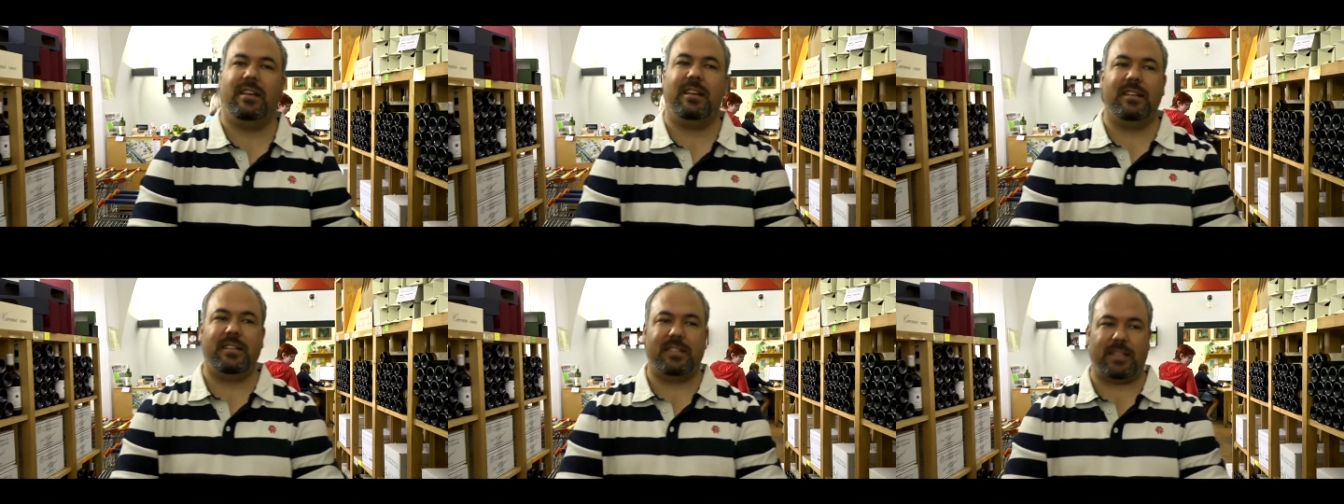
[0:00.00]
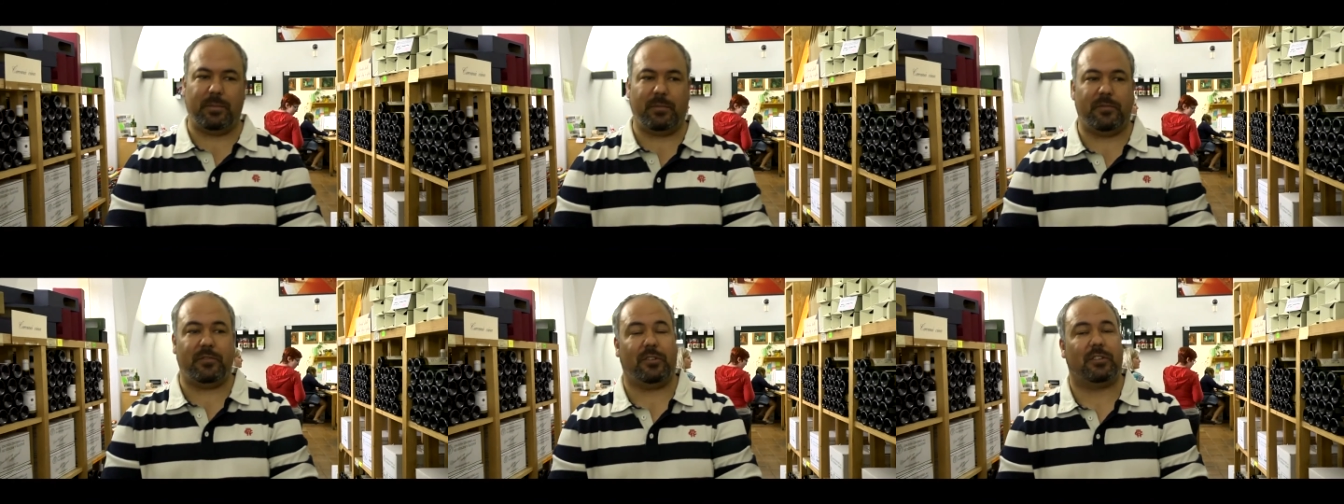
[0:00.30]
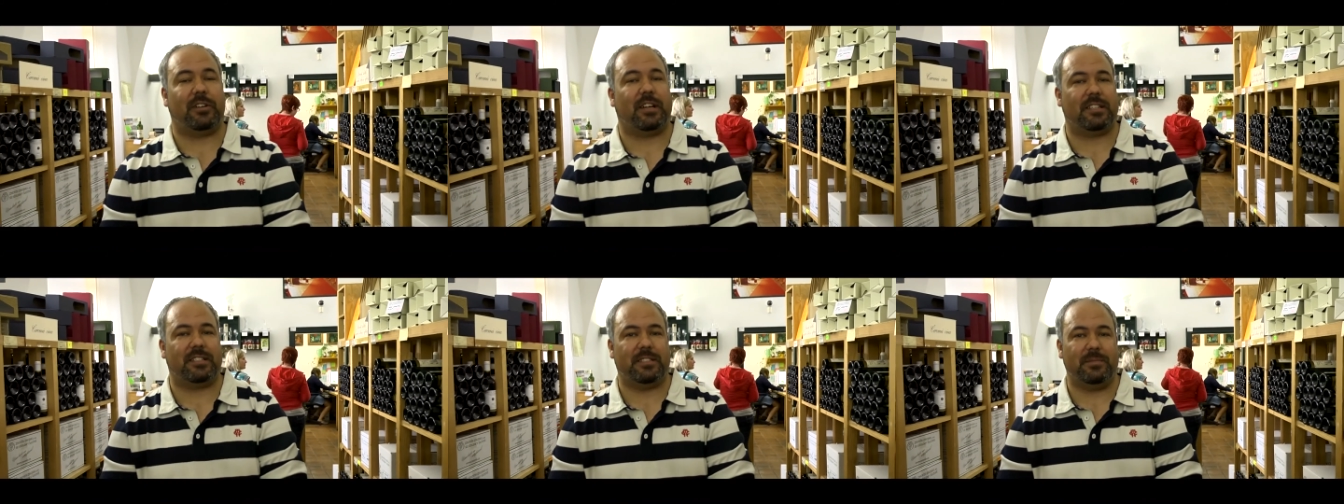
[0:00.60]
some of your
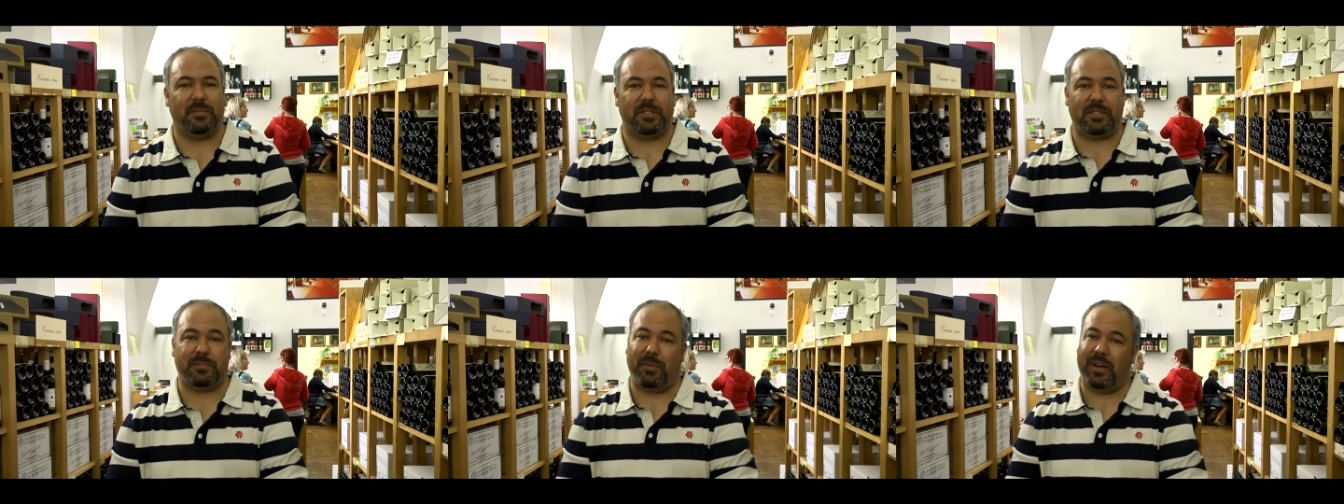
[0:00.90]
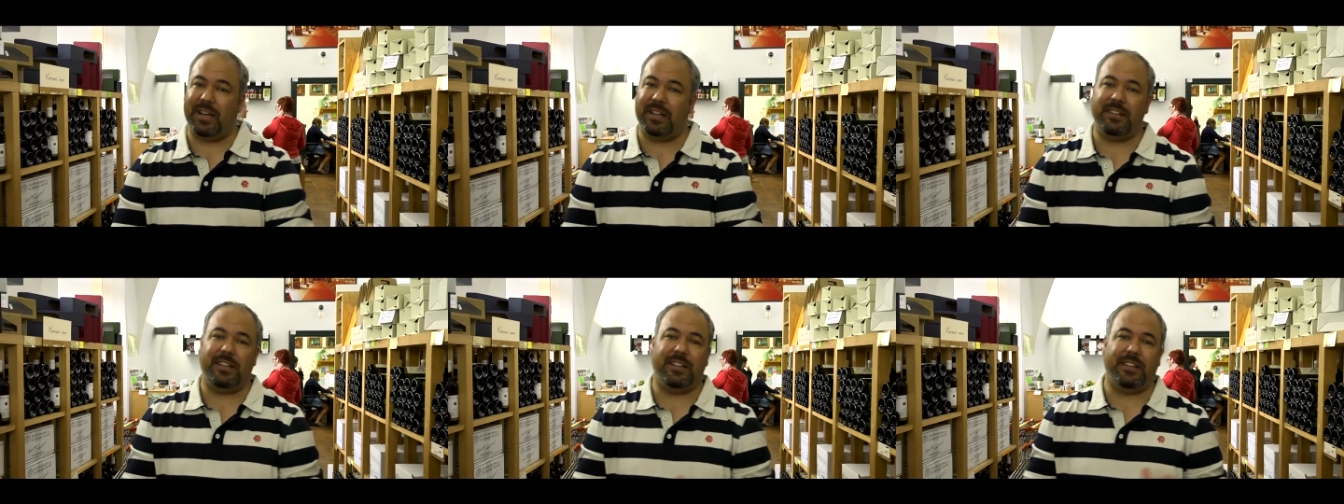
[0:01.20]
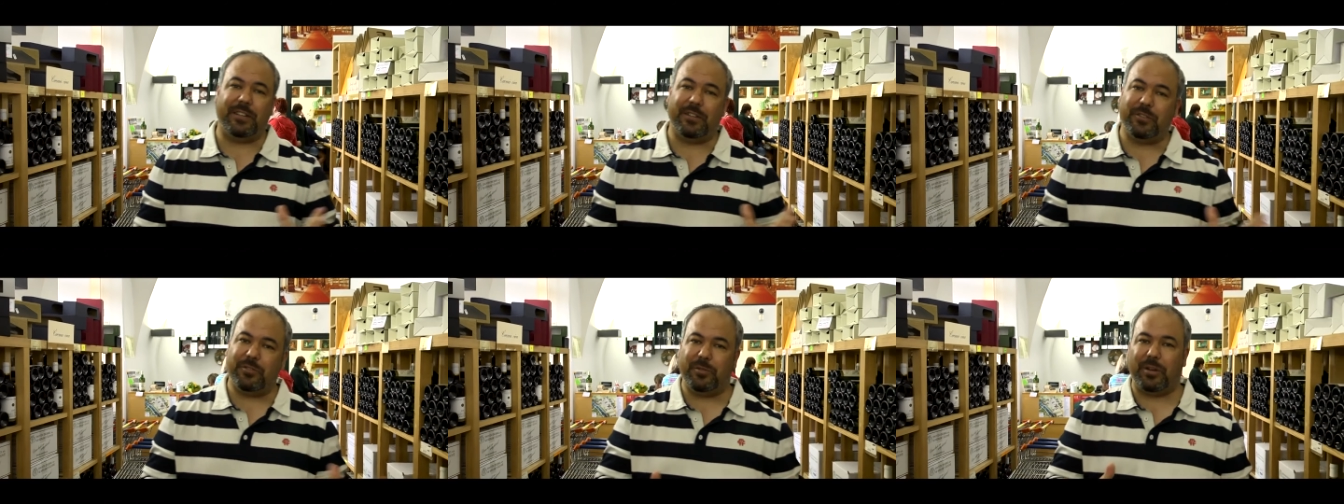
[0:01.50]
customers might need a
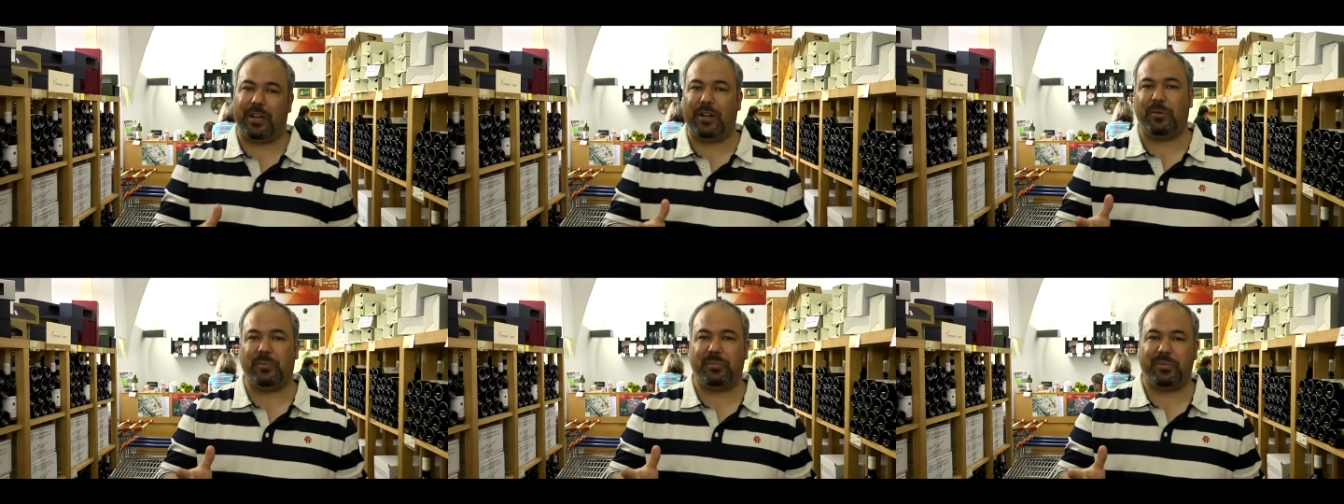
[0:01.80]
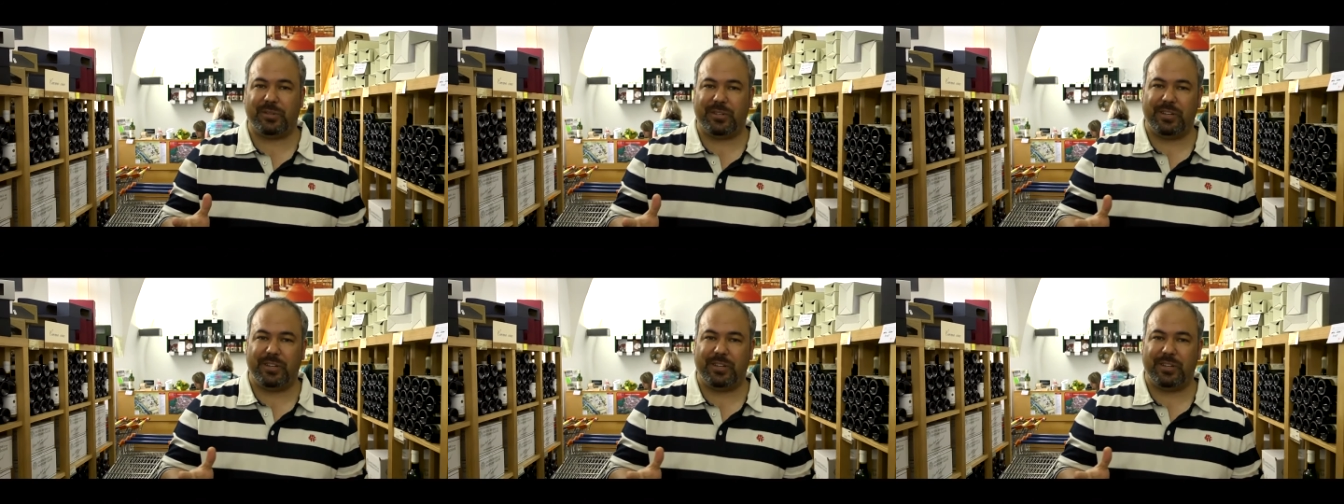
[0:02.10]
little help